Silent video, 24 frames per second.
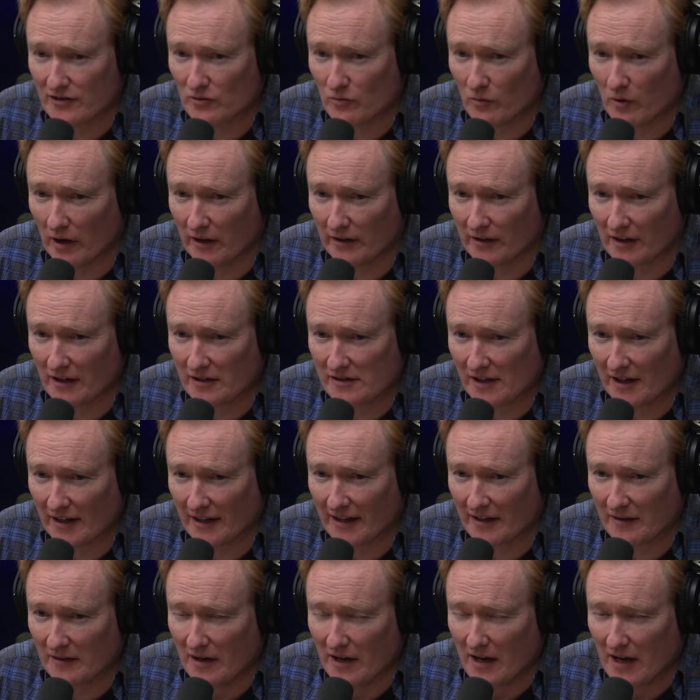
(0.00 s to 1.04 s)
one because I
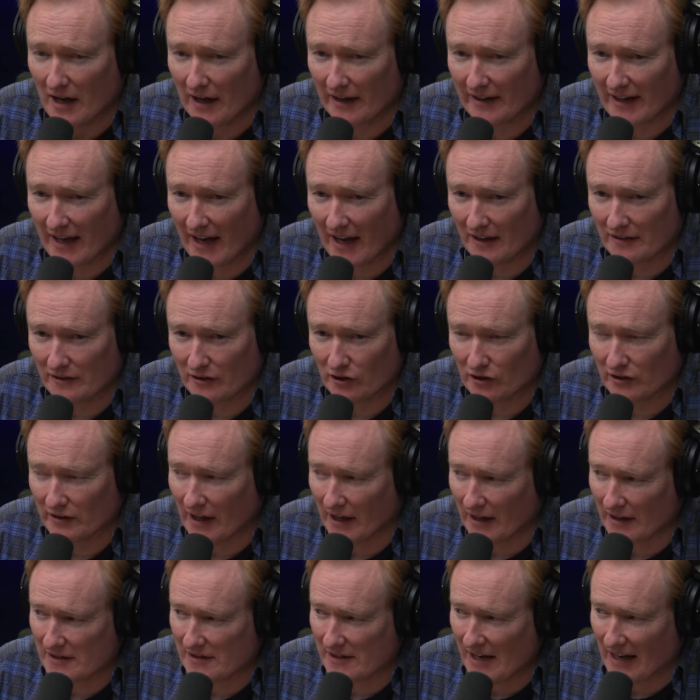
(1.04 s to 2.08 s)
I can't learn how
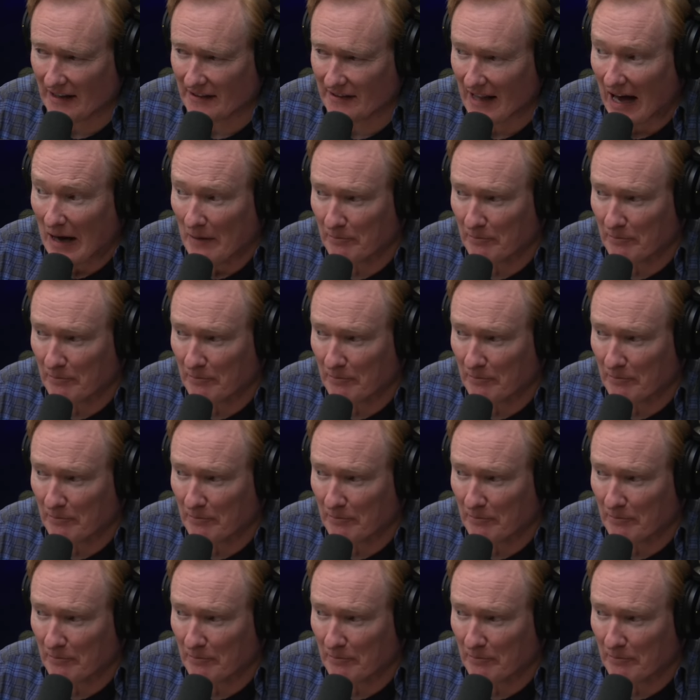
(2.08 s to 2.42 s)
to say la